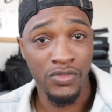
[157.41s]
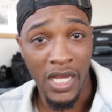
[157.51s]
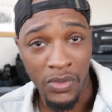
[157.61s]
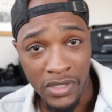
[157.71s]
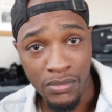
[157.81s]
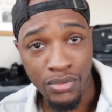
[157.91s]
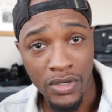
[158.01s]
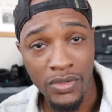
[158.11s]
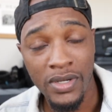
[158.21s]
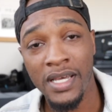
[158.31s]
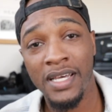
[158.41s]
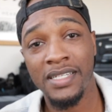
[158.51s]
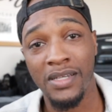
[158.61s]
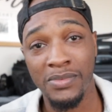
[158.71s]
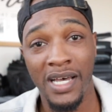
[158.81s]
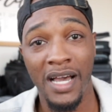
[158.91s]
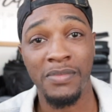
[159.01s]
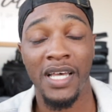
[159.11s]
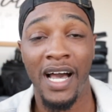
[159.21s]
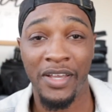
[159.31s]
Final Cut Pro,
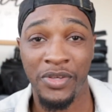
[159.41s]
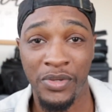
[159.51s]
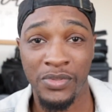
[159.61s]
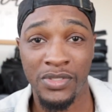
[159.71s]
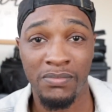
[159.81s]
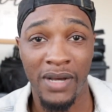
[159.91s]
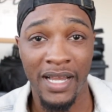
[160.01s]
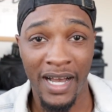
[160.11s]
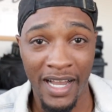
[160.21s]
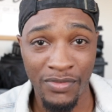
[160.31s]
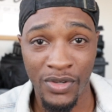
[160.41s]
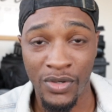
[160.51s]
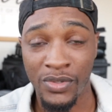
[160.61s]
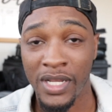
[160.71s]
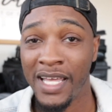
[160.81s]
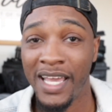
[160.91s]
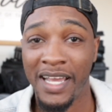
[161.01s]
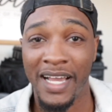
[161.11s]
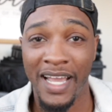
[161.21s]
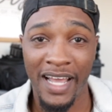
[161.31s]
sometimes I use my iPhone
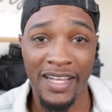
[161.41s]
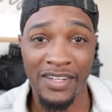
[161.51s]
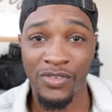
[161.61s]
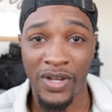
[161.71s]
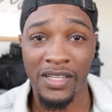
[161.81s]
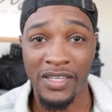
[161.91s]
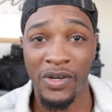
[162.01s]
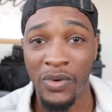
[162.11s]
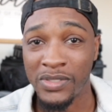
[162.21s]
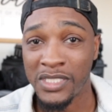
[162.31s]
and I edit directly on